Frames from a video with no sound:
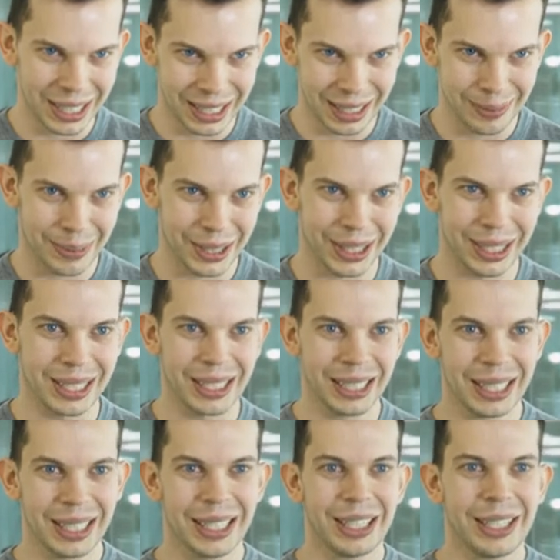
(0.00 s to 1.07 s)
it. But
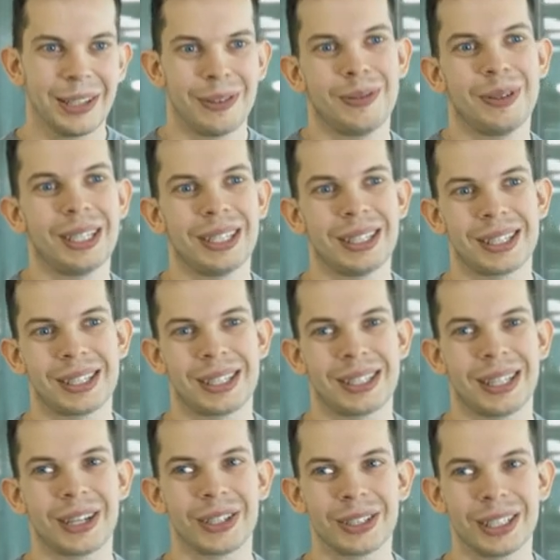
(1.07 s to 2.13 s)
we
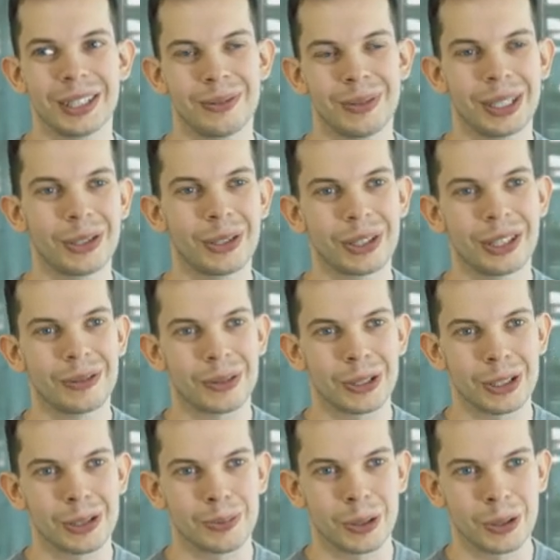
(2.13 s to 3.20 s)
started, we got the
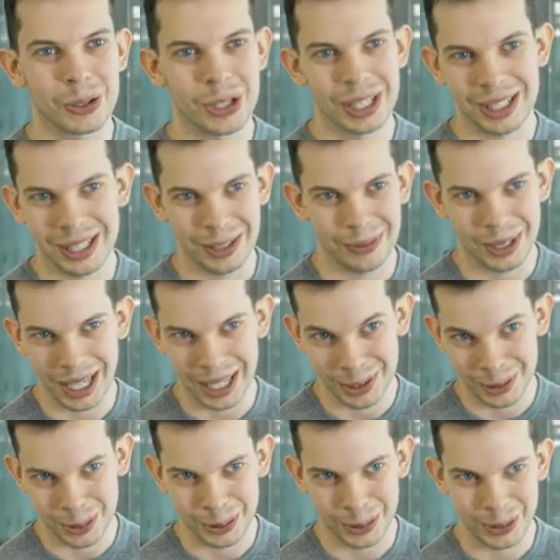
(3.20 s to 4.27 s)
first projects, and we had
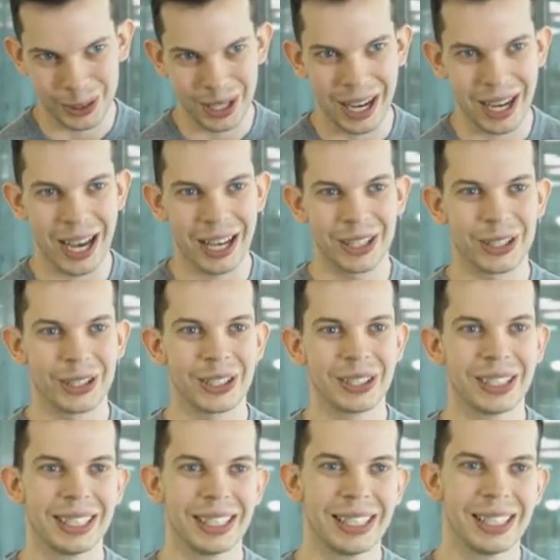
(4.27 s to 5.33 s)
to hire
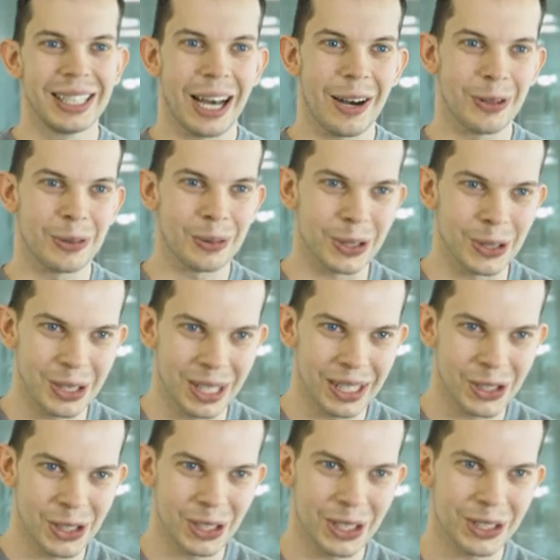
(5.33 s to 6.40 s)
our first
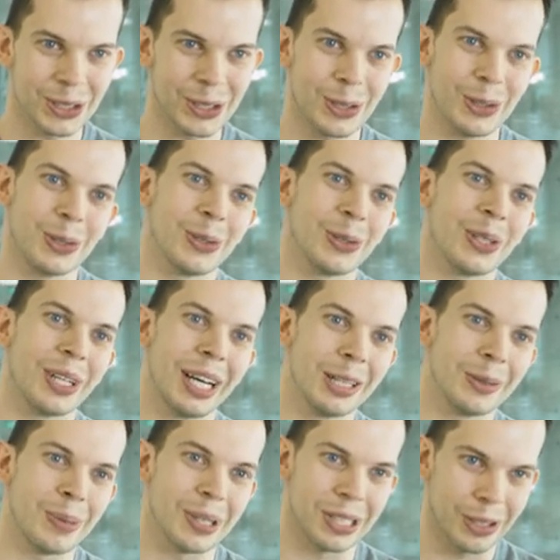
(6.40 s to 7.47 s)
engineers to
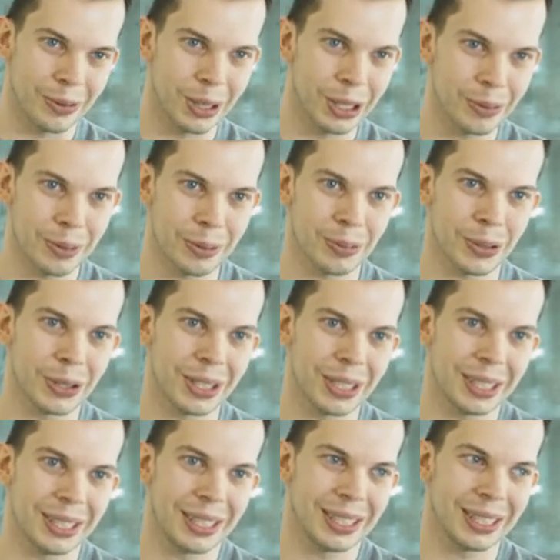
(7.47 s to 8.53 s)
help us develop a
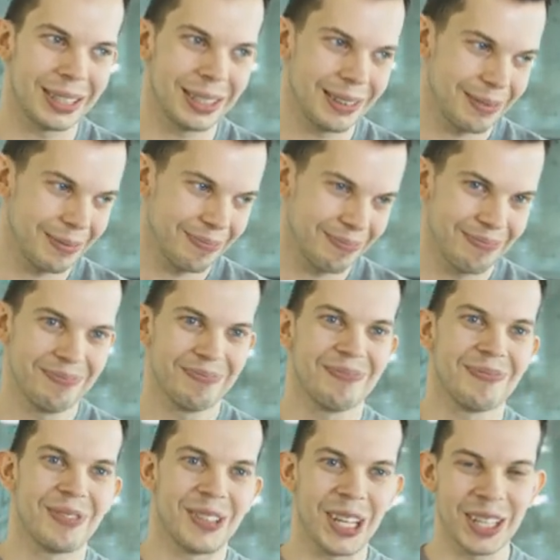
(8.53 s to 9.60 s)
product. And
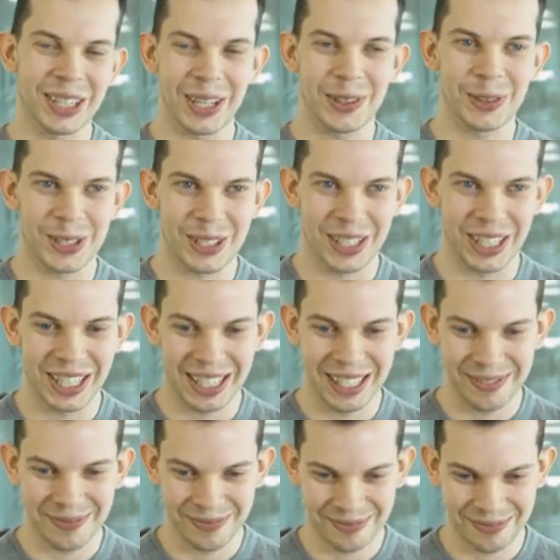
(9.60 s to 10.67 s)
yeah, now it's
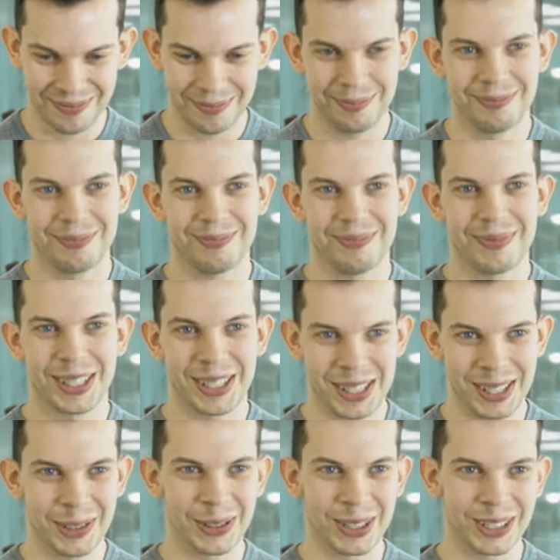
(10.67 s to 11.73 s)
uh,
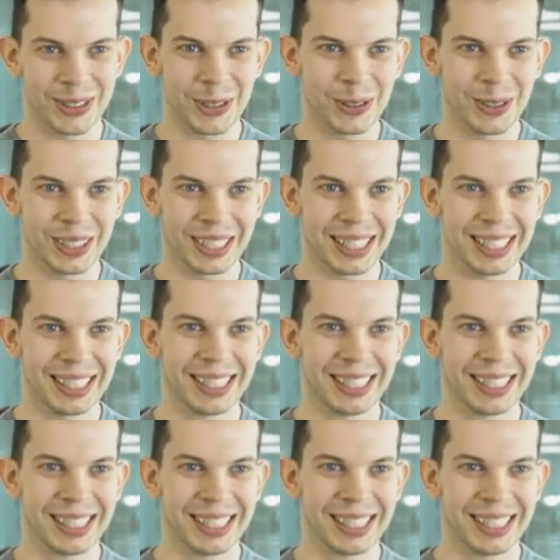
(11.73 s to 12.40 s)
slowly growing.